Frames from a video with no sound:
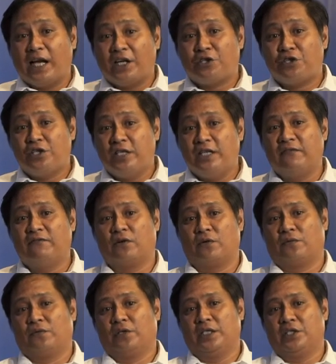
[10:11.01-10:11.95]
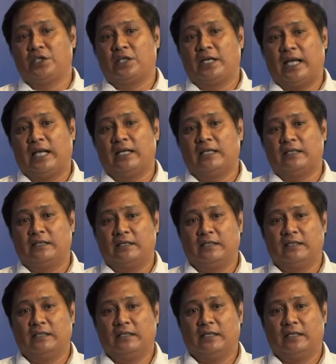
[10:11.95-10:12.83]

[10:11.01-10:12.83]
achieve originality,